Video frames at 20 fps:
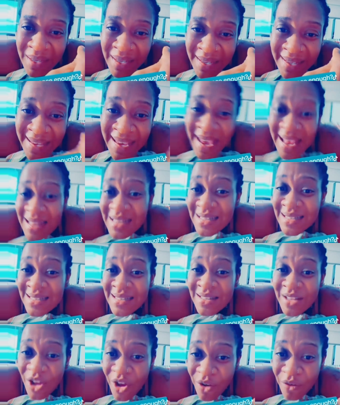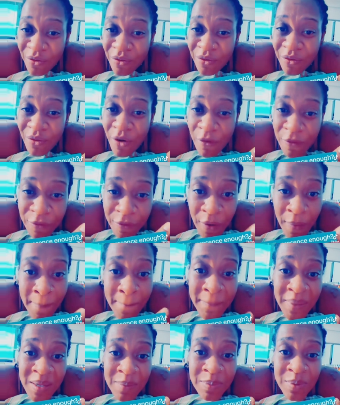get stuff from
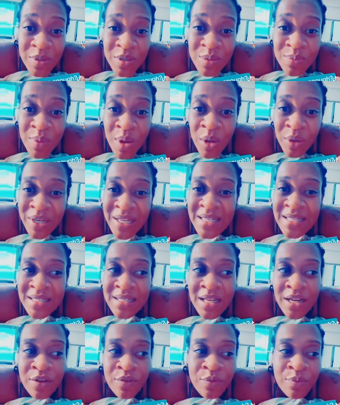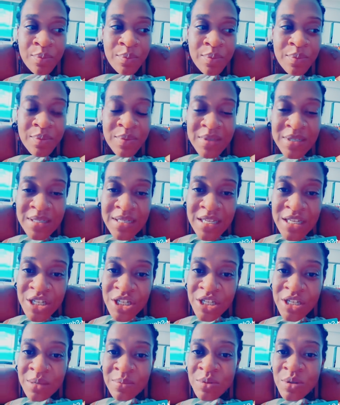people's mouth instead of
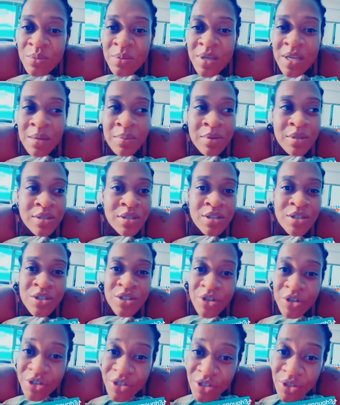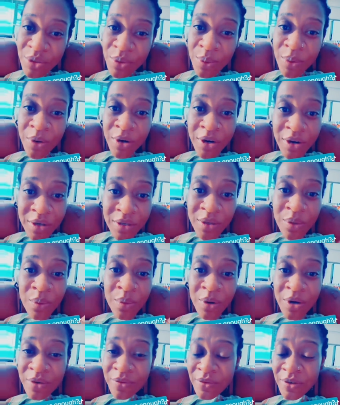teaching them to be able to search the
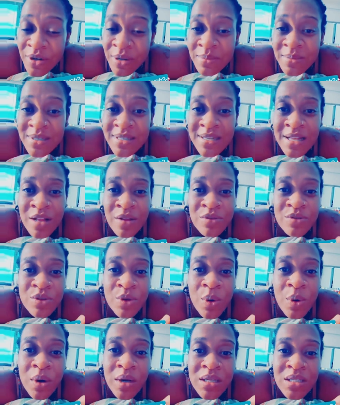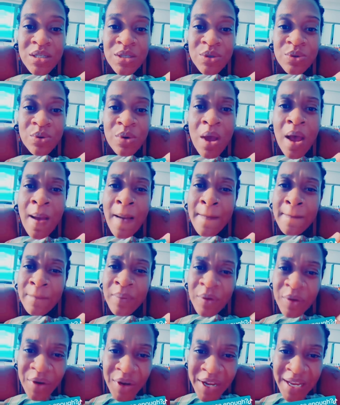word for themselves, or to
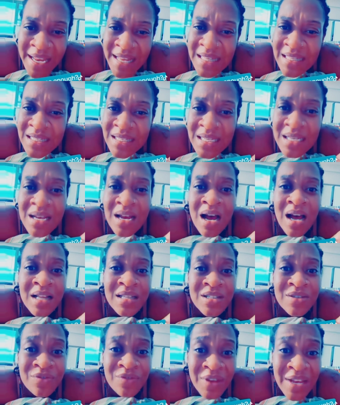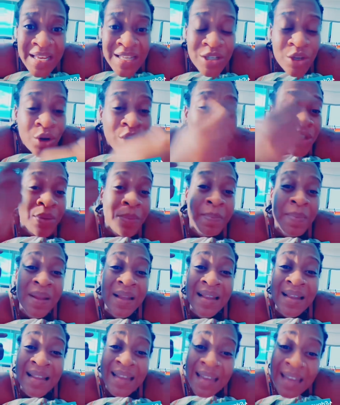pray and see God's face, or to
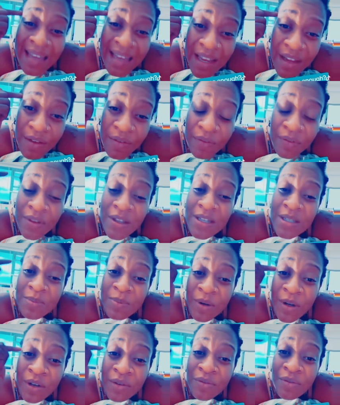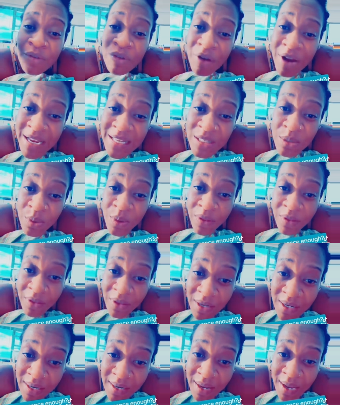believe the Spirit of Christ
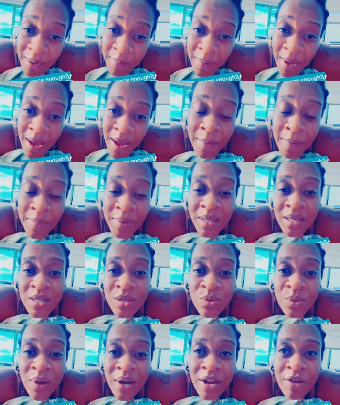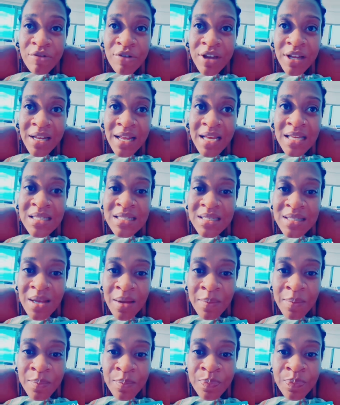within them. Because what I realize
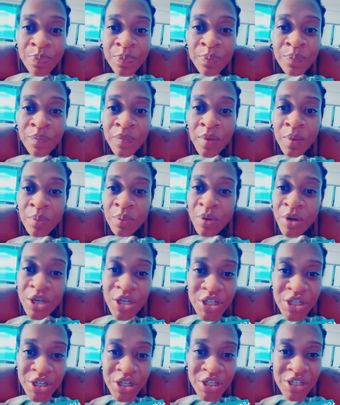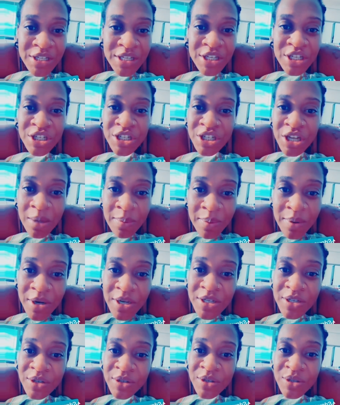some preachers and
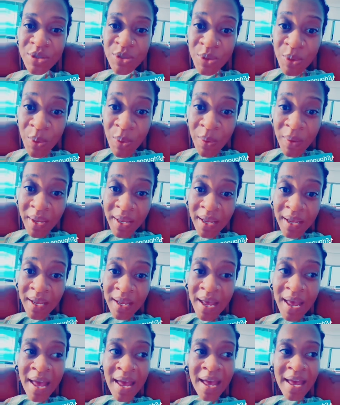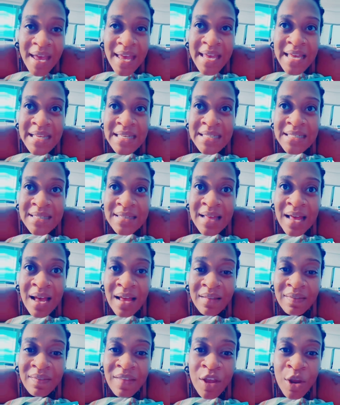shepherds are doing is that
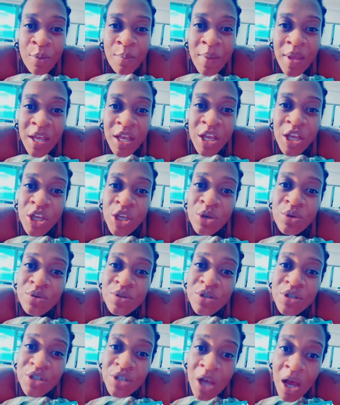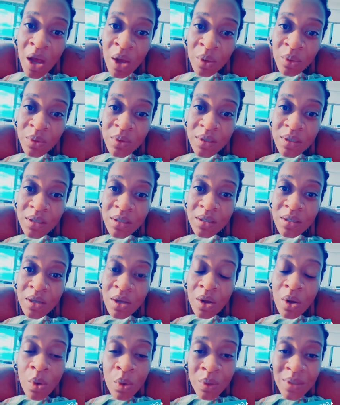they're making you doubt
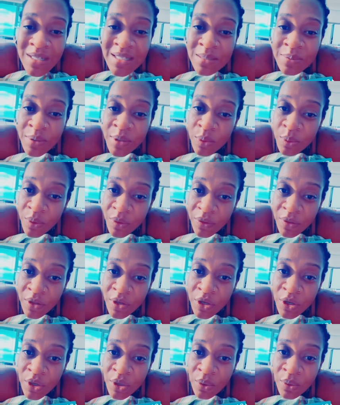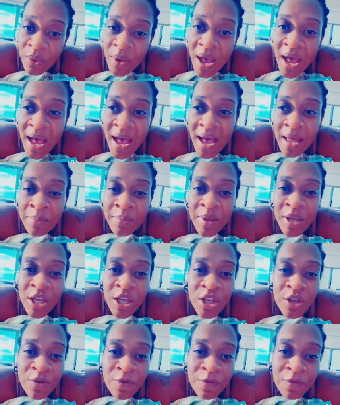Holy Spirit within you, and
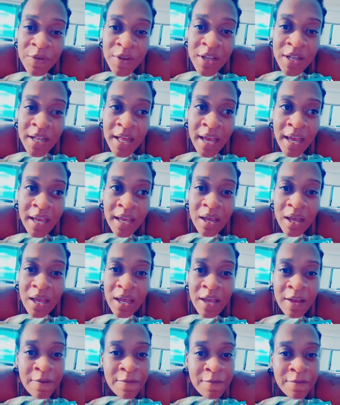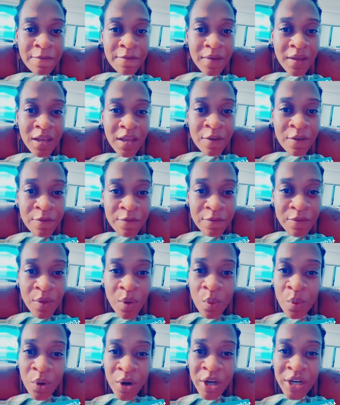making you feel like if the
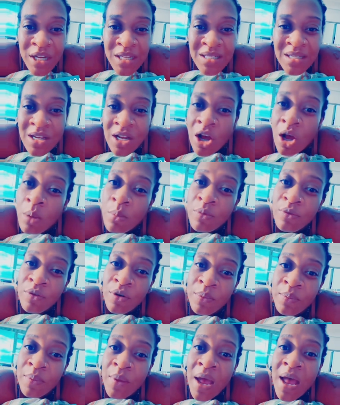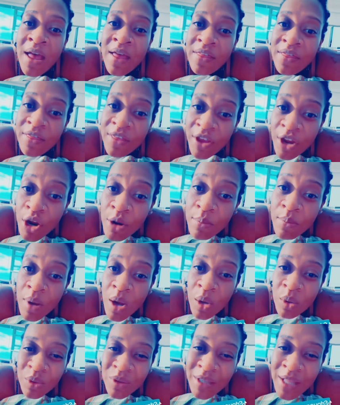word doesn't come from their
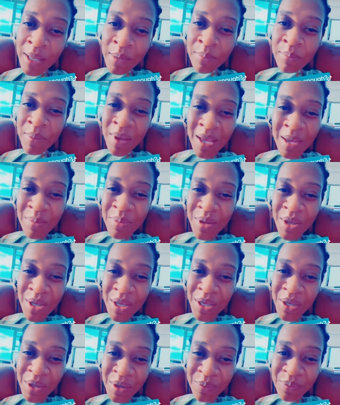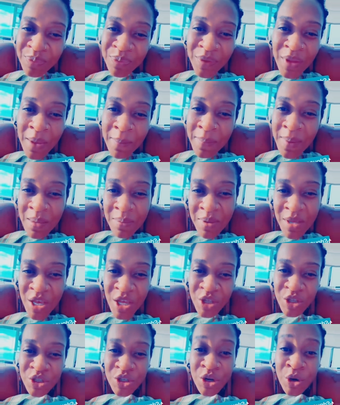mouth, then maybe
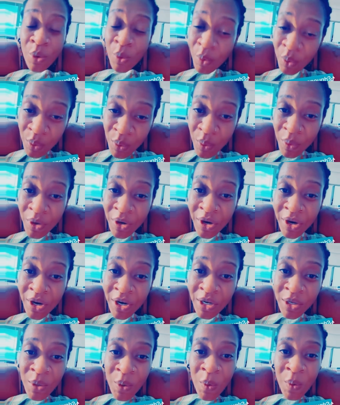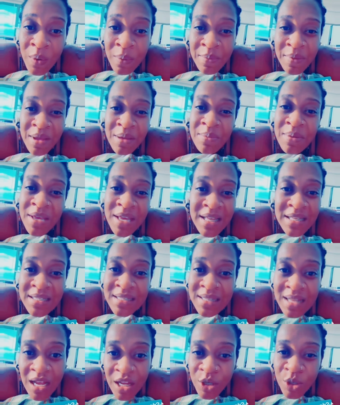it's your own word, or maybe it's
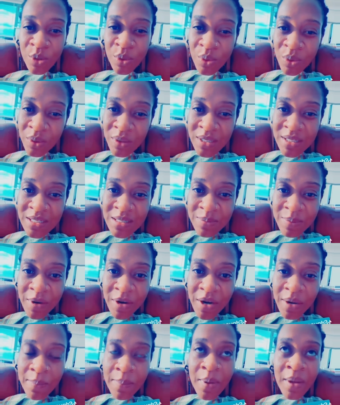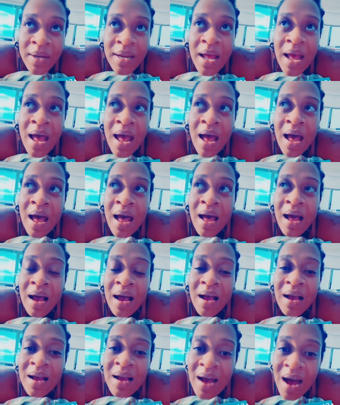not the Holy Spirit. But
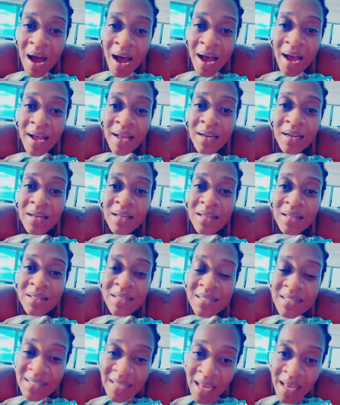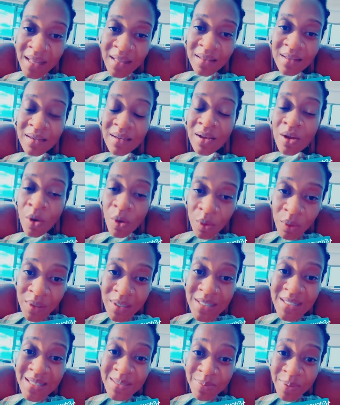God sent Holy
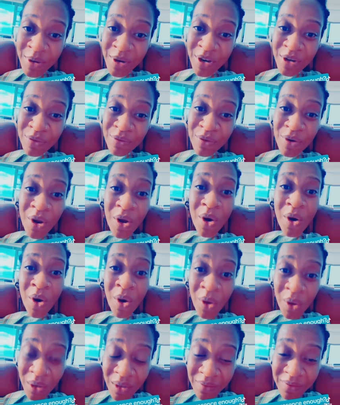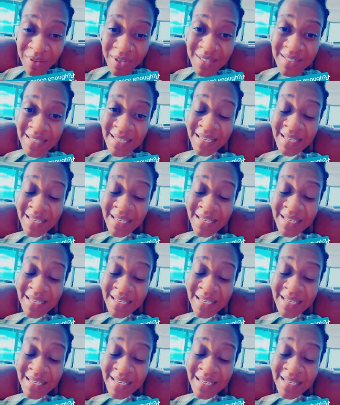Spirit for all of us.